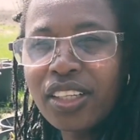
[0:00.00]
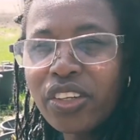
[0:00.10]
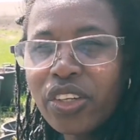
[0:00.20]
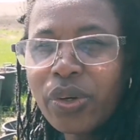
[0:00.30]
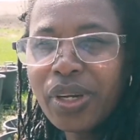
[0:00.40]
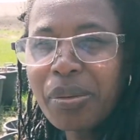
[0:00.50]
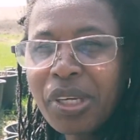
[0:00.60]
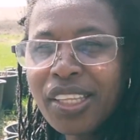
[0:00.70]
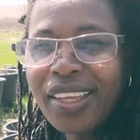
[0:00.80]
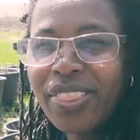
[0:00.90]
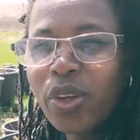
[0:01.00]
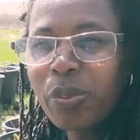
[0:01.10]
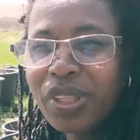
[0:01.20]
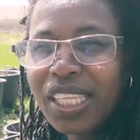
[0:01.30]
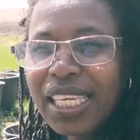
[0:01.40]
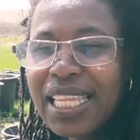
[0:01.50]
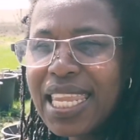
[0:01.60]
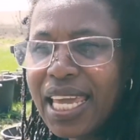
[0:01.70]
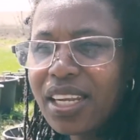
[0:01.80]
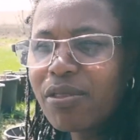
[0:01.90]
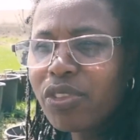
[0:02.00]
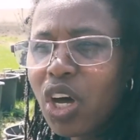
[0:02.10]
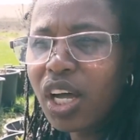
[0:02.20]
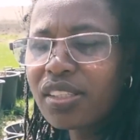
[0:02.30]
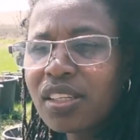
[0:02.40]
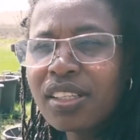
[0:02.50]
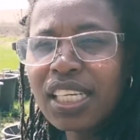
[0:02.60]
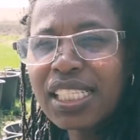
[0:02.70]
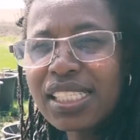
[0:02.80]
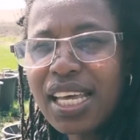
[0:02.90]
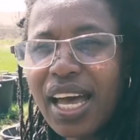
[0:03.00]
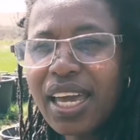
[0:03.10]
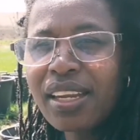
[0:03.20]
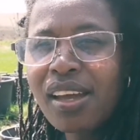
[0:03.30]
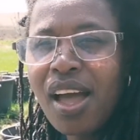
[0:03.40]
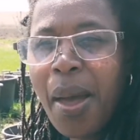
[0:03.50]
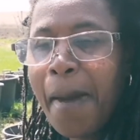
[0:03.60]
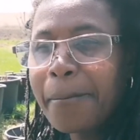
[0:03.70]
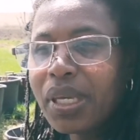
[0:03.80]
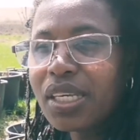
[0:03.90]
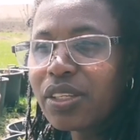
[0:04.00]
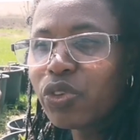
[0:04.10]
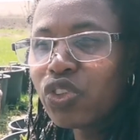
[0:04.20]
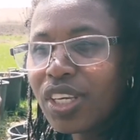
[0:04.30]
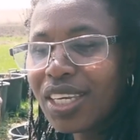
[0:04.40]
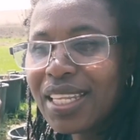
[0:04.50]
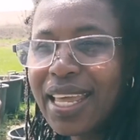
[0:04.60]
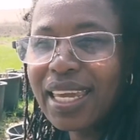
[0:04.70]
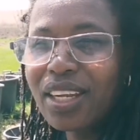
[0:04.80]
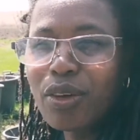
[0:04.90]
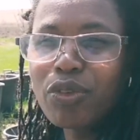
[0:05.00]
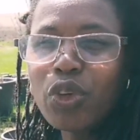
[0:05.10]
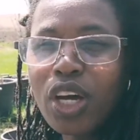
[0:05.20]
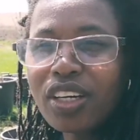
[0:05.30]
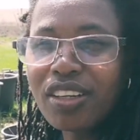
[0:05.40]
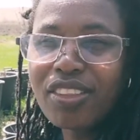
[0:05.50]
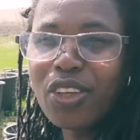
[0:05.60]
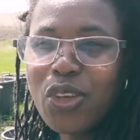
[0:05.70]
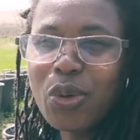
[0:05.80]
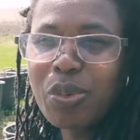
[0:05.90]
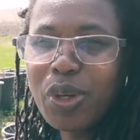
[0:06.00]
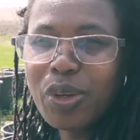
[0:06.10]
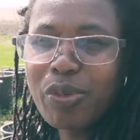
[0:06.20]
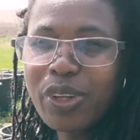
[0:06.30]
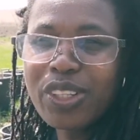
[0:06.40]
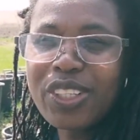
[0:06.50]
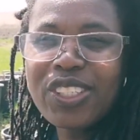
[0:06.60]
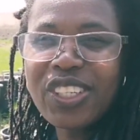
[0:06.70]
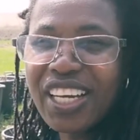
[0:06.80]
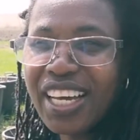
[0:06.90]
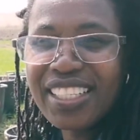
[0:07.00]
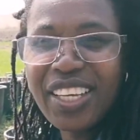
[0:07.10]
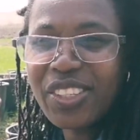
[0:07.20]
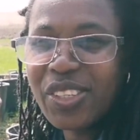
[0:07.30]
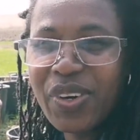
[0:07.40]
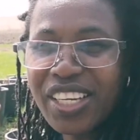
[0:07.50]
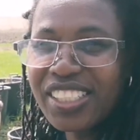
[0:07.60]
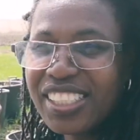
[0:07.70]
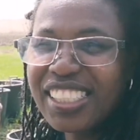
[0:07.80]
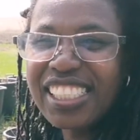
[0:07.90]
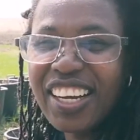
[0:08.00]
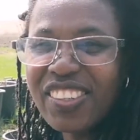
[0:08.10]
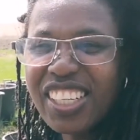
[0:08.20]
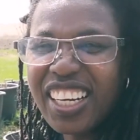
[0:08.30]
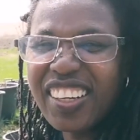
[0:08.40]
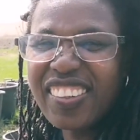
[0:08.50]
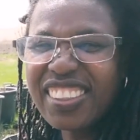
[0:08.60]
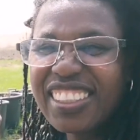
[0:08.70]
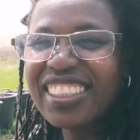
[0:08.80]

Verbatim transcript: You know what I mean? And don't be thinking negative thoughts on the inside because if you're thinking negative, you're not going to think you're beautiful. So, guys, thanks for watching. Ciao, ciao.